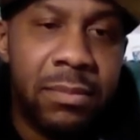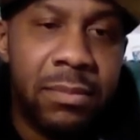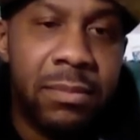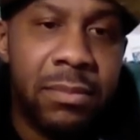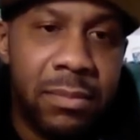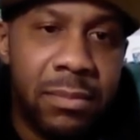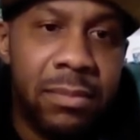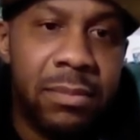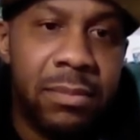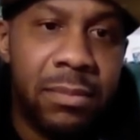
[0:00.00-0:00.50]

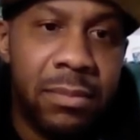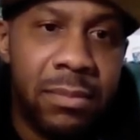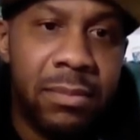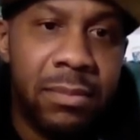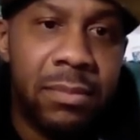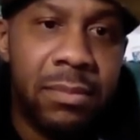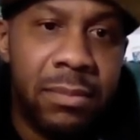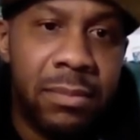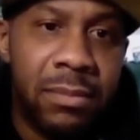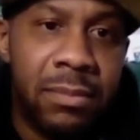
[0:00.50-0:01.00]

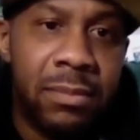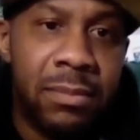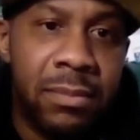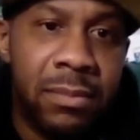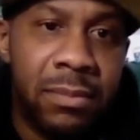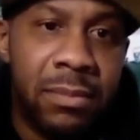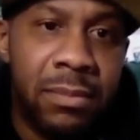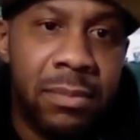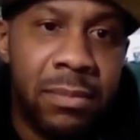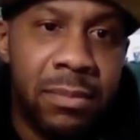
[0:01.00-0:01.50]

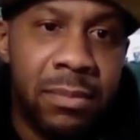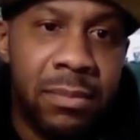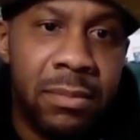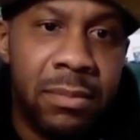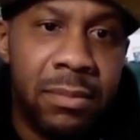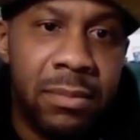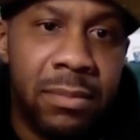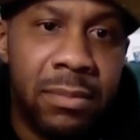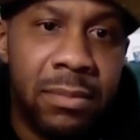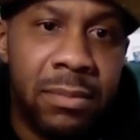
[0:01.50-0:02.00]

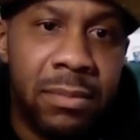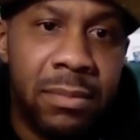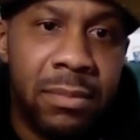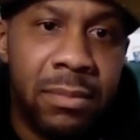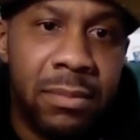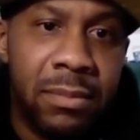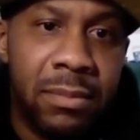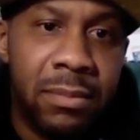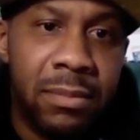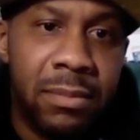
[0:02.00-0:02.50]

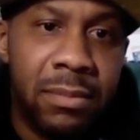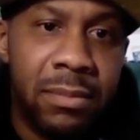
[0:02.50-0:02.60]
[no speech]